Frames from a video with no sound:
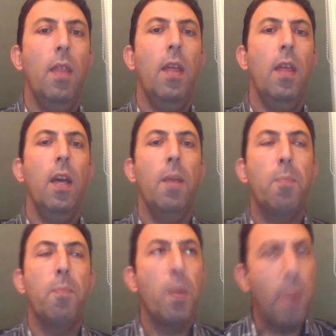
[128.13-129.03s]
The
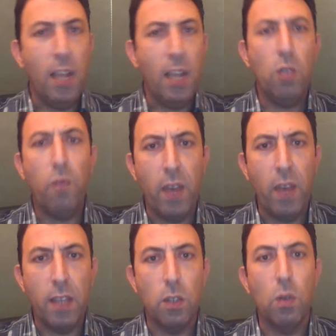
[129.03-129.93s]
preparation
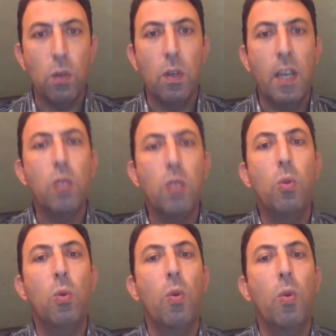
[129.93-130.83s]
phase has to
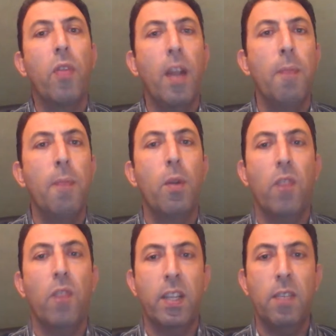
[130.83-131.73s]
do with the number
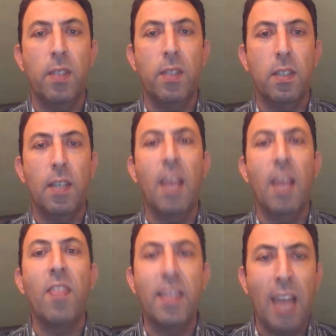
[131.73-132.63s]
of activities
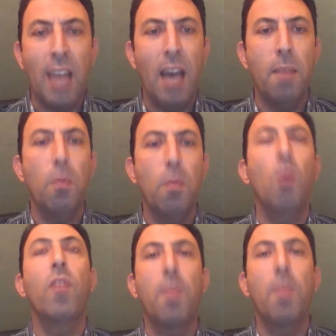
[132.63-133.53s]
and the time
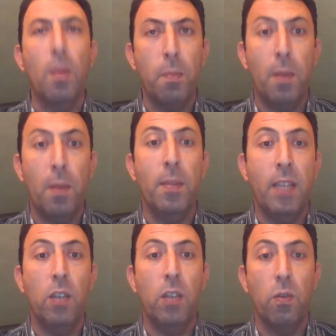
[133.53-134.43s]
of the
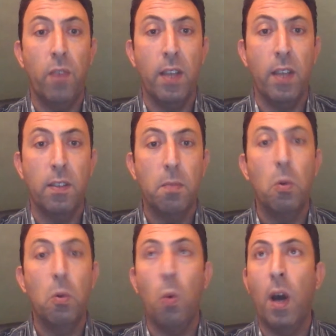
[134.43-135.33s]
implementation phase,
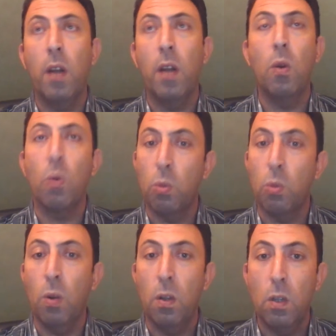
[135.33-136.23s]
1 or
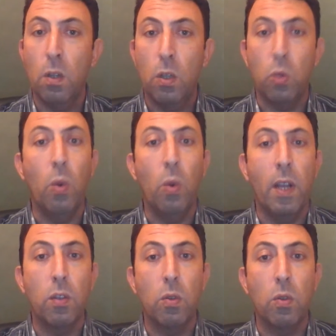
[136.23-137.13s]
2 school
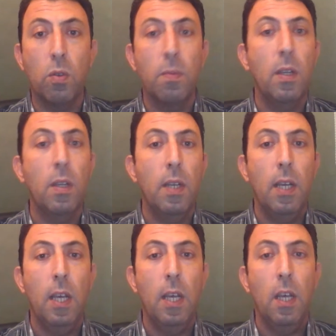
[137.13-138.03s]
lessons.
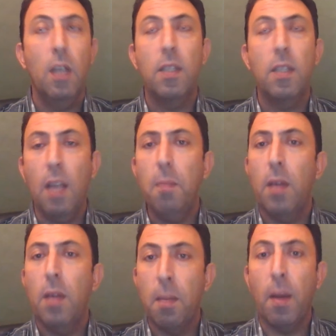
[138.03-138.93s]
Some
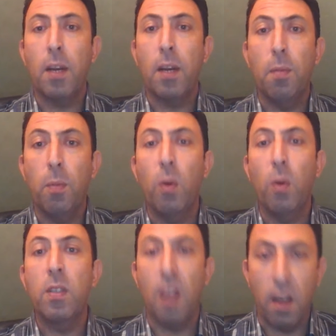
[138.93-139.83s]
remarkable
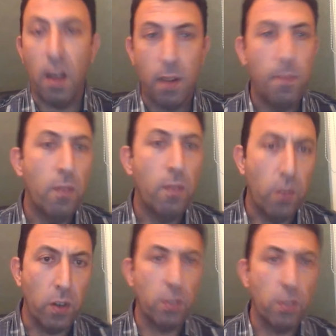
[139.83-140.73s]
points are:
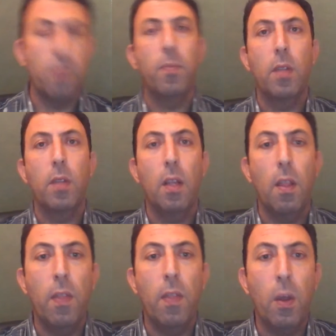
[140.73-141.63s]
first,
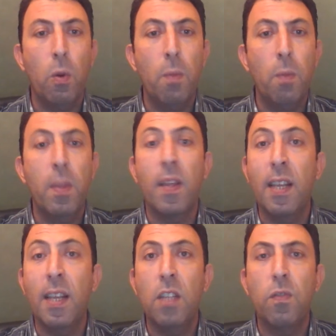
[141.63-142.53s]
there will be the
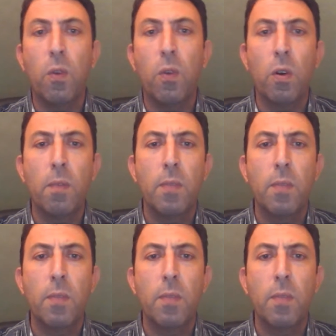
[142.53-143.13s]
need for